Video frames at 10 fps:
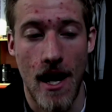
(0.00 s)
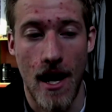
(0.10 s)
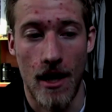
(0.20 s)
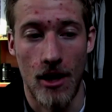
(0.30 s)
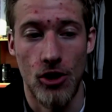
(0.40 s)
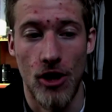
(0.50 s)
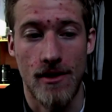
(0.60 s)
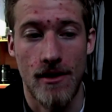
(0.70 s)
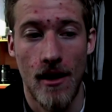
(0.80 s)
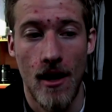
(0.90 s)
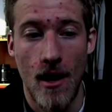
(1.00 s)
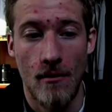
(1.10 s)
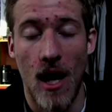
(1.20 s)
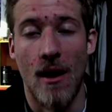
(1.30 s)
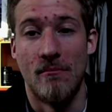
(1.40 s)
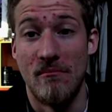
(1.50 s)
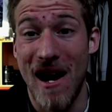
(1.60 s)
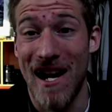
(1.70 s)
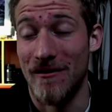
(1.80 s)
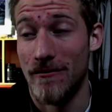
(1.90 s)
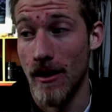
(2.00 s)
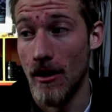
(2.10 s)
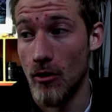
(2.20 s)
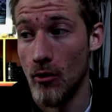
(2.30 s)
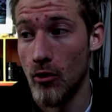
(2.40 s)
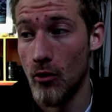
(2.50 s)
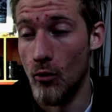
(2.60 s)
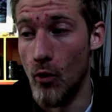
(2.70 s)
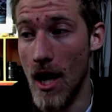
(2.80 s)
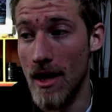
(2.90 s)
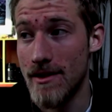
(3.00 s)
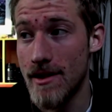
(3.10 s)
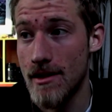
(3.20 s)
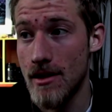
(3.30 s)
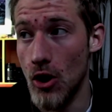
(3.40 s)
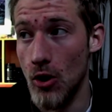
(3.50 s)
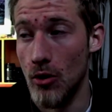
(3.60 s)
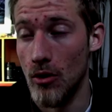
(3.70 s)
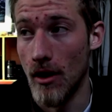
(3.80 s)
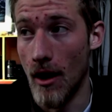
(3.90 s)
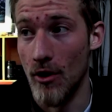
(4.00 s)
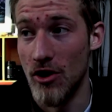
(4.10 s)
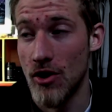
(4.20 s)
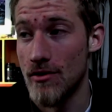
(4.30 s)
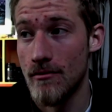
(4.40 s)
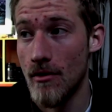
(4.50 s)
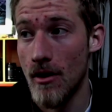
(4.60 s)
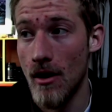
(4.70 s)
and just my main fear was just